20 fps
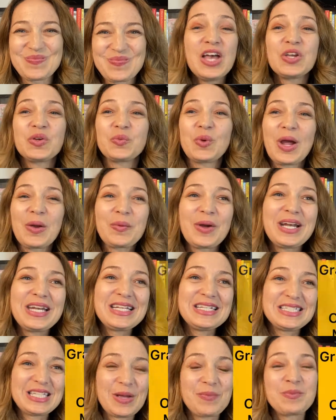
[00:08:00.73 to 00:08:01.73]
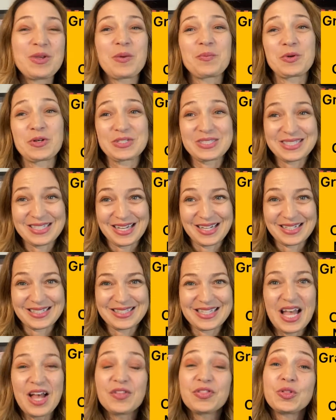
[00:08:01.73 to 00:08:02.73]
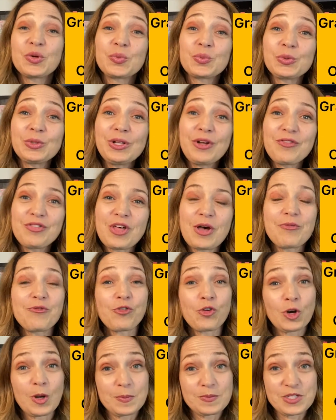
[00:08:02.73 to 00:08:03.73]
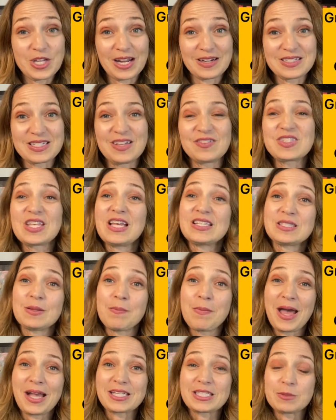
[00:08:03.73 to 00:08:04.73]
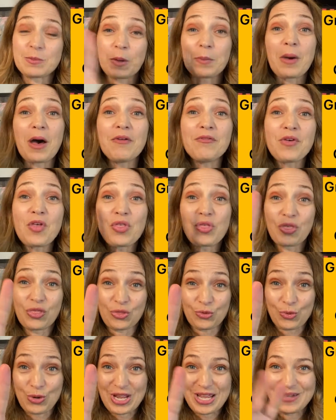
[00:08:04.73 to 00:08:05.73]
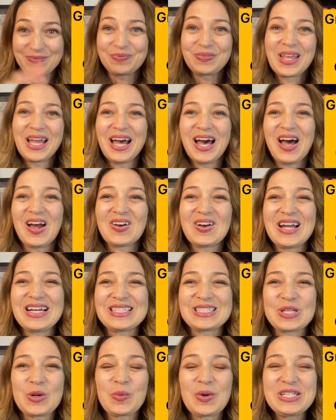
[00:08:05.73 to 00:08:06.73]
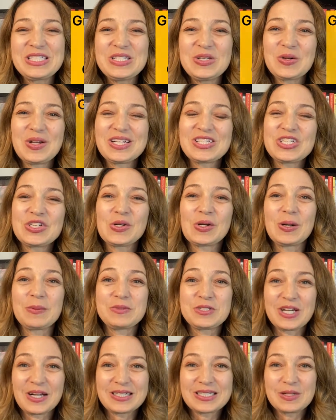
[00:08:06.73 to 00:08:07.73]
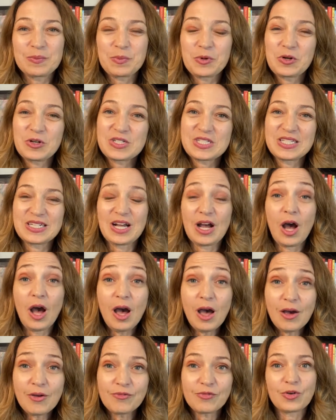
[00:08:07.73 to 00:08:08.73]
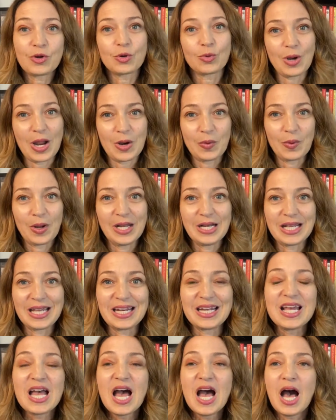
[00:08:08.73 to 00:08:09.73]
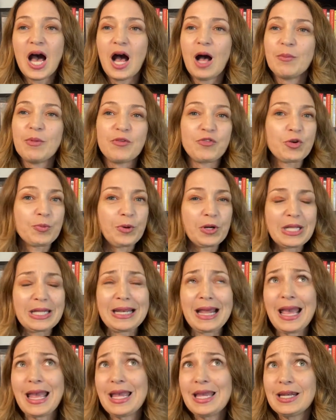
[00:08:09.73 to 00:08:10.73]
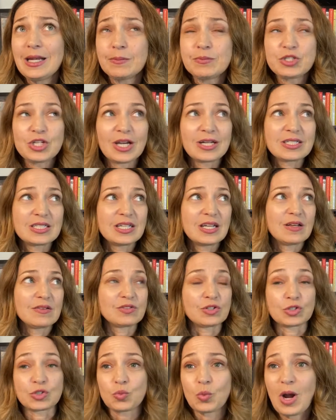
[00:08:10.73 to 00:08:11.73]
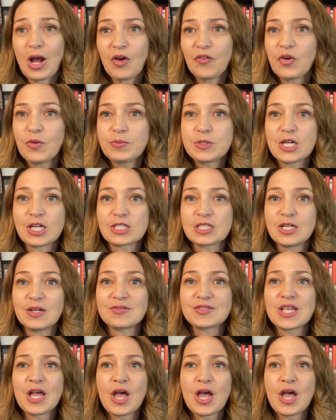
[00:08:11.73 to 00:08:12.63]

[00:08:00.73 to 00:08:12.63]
Grant writing tip number 6, the rule of thumb for objectives is a maximum of 3. All right, so once you get to your objective portion of grant writing, if you're putting 8 objectives or 12 objectives,